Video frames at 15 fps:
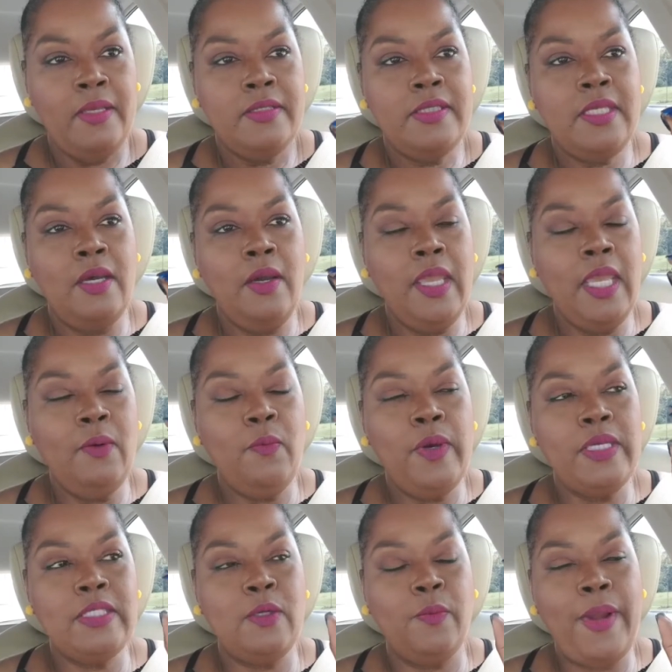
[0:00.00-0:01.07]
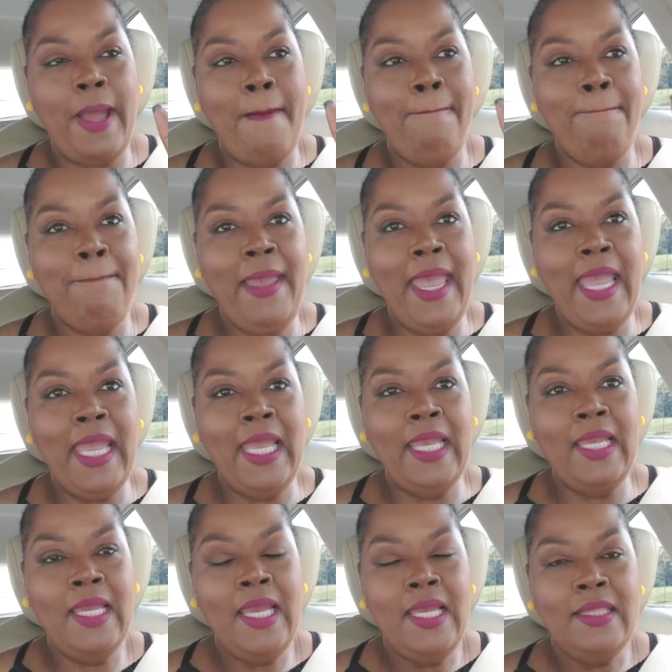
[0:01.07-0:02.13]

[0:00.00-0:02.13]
So it was around May